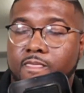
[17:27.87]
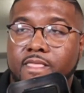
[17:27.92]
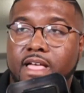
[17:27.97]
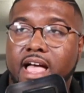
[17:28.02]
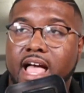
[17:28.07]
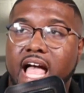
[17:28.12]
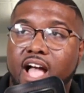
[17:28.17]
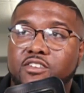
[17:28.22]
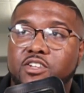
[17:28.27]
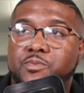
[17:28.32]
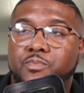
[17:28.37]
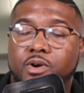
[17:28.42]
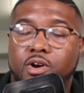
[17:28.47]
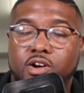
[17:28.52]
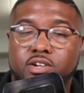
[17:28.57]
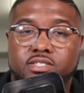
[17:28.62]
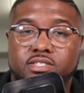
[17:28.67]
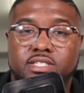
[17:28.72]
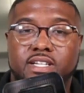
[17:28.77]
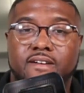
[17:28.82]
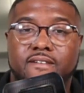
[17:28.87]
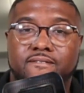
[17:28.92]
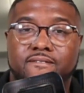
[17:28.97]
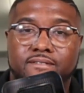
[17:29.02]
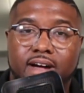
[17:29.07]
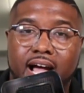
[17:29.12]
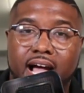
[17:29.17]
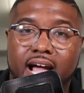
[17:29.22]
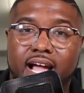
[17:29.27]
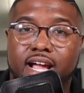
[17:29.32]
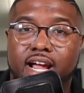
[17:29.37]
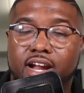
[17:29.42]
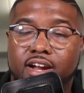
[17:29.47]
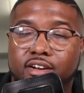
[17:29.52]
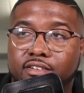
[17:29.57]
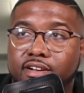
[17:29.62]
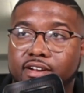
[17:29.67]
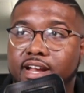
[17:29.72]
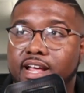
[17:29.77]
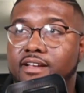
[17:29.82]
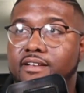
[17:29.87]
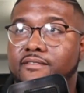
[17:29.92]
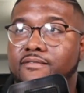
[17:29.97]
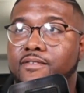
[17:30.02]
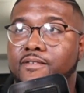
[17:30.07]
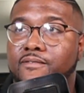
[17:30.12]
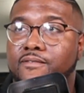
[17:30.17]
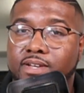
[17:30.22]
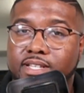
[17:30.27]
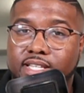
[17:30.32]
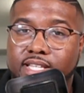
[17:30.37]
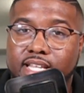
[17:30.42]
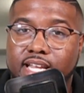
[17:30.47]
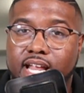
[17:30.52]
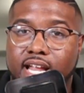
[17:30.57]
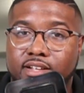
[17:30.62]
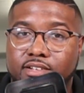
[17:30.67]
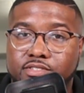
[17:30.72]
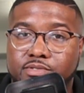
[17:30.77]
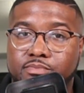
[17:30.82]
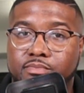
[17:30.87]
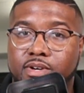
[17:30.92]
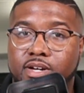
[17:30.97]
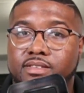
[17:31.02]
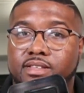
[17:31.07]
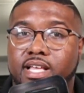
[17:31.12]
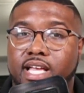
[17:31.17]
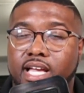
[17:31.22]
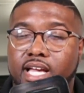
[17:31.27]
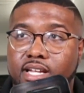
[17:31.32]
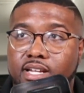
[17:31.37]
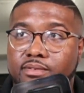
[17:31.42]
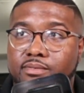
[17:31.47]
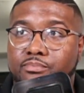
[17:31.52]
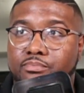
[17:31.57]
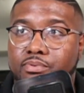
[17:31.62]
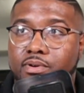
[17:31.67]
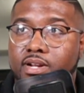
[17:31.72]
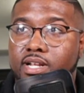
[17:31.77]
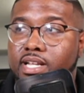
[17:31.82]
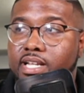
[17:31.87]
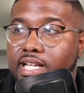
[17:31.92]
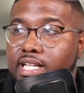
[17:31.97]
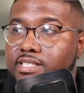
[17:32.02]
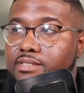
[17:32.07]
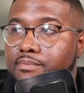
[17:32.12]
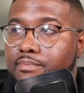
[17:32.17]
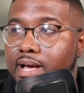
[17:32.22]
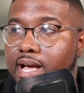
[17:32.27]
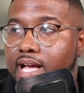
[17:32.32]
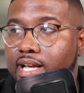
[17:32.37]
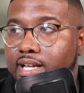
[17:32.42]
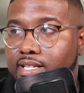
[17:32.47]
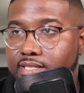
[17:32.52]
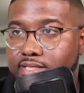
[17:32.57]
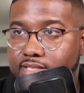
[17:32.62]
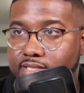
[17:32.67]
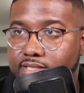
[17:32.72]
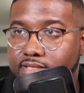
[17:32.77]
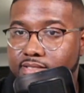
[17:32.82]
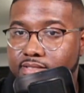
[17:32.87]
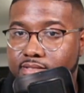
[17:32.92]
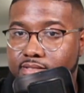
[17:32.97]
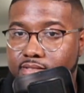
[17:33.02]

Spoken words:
The average person can find internet for $50 a month and get a pretty decent package.